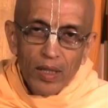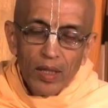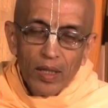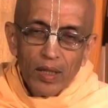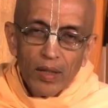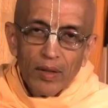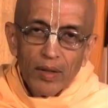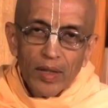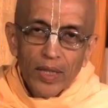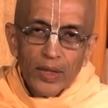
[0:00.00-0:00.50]

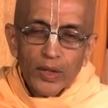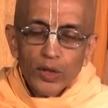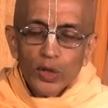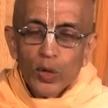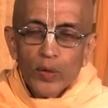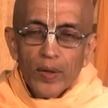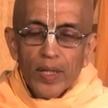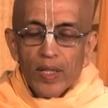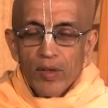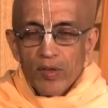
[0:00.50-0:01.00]
uh,
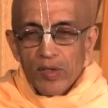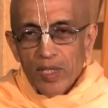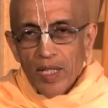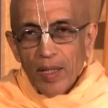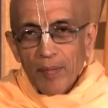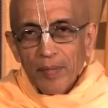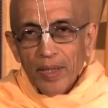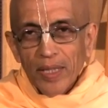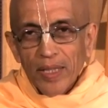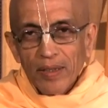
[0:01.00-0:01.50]
injury or
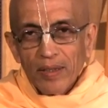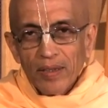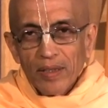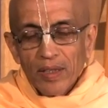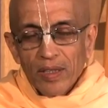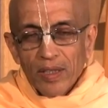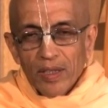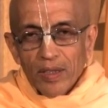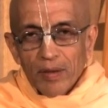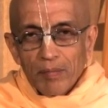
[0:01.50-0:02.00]
something.
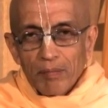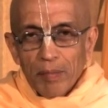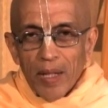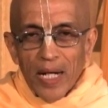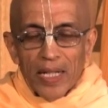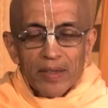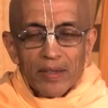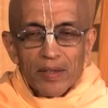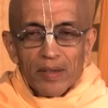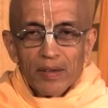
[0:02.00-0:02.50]

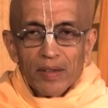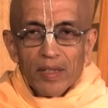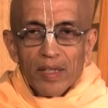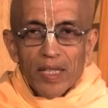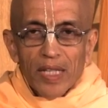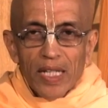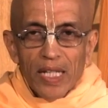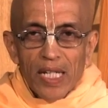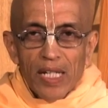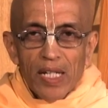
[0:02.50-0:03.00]
But
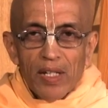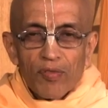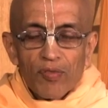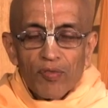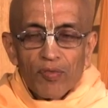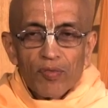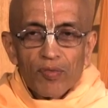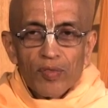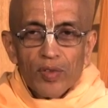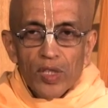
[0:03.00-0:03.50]
if
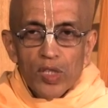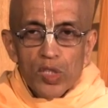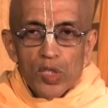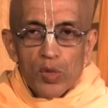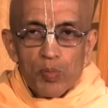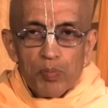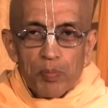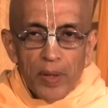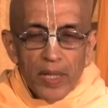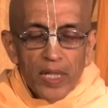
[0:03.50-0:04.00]
the
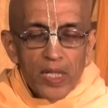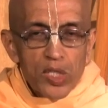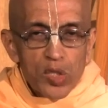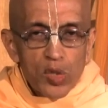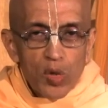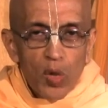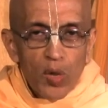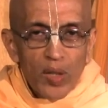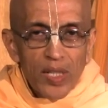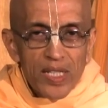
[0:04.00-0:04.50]
spirit
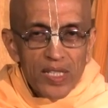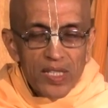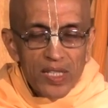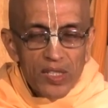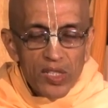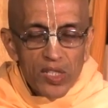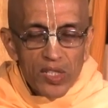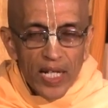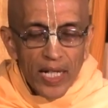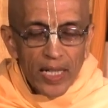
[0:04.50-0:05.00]
soul is
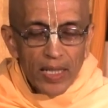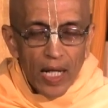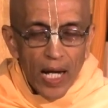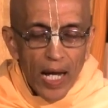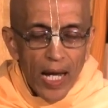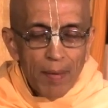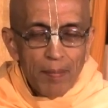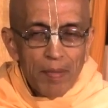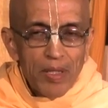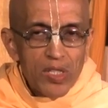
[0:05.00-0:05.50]
inside,
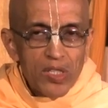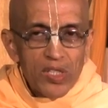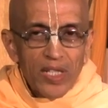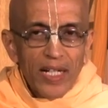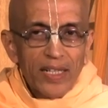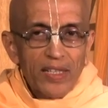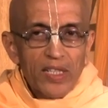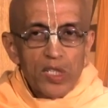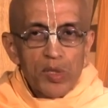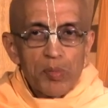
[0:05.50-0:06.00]
I am
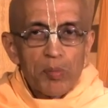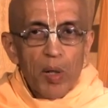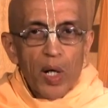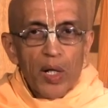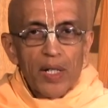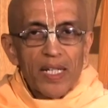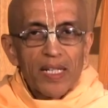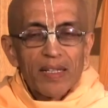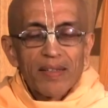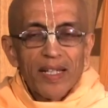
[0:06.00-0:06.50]
inside this
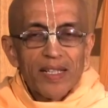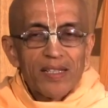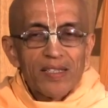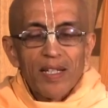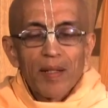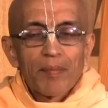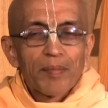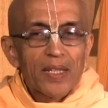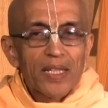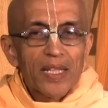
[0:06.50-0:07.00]
body, then
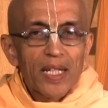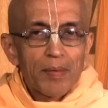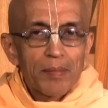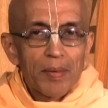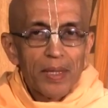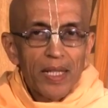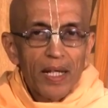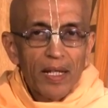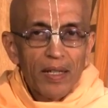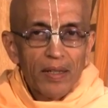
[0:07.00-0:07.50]
something can
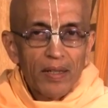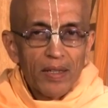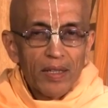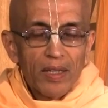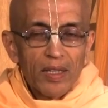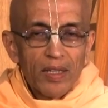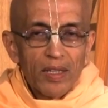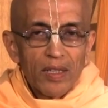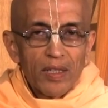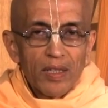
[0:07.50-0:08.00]
be done.
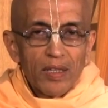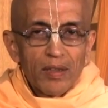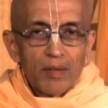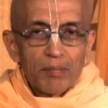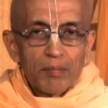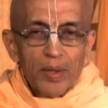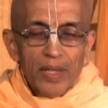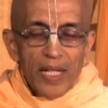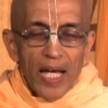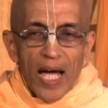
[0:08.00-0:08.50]

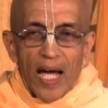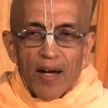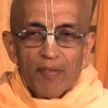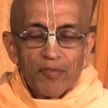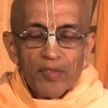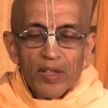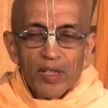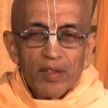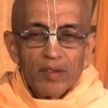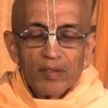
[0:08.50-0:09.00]
But
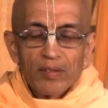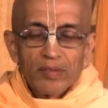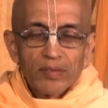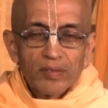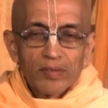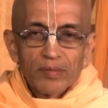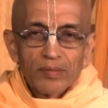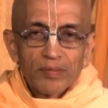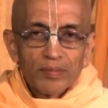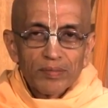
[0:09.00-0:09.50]
after
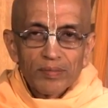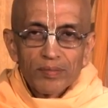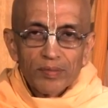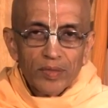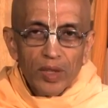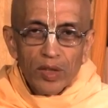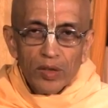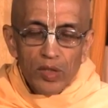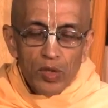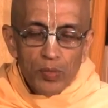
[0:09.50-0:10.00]

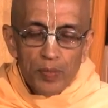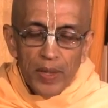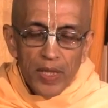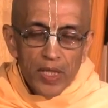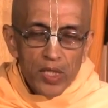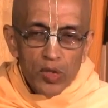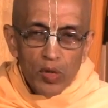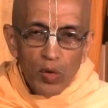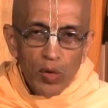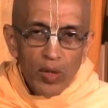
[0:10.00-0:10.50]
the
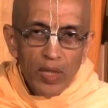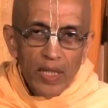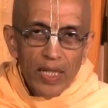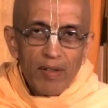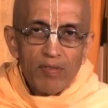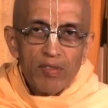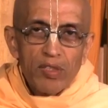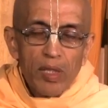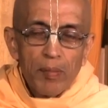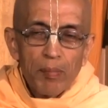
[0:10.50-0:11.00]
spirit soul
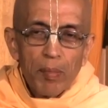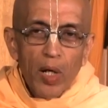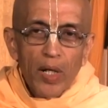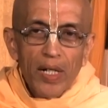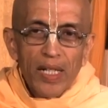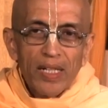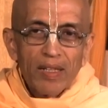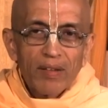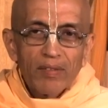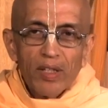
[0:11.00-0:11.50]
leaves the
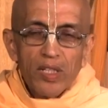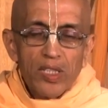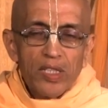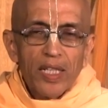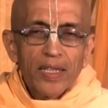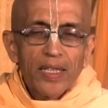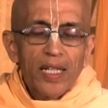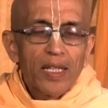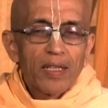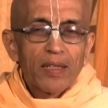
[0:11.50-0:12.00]
body, there is
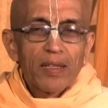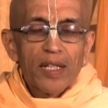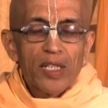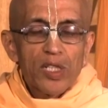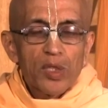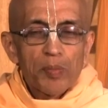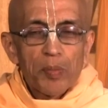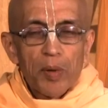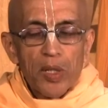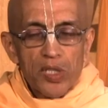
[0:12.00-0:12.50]
nothing that
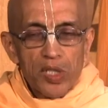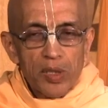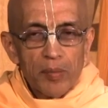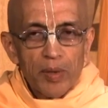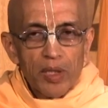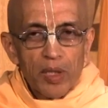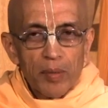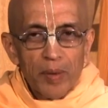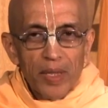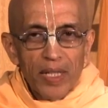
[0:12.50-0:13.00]
is
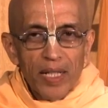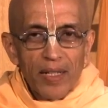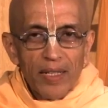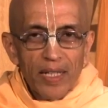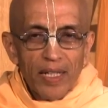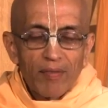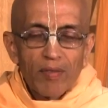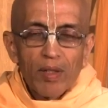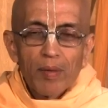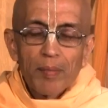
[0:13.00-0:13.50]
possible to be
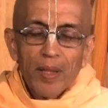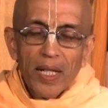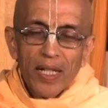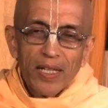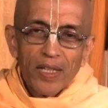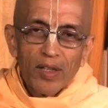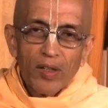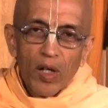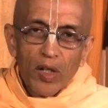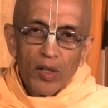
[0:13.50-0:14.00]
done, even by
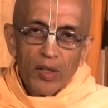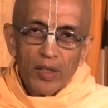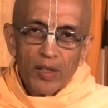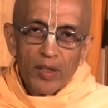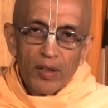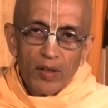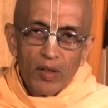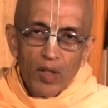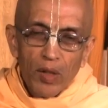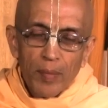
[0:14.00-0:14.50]
any
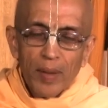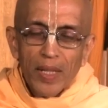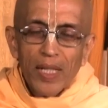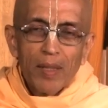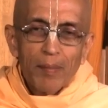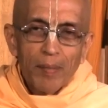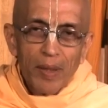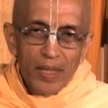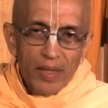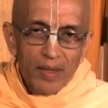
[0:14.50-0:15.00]
doctor or by
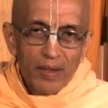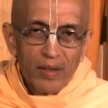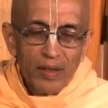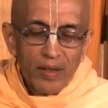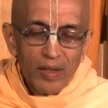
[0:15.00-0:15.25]
anybody.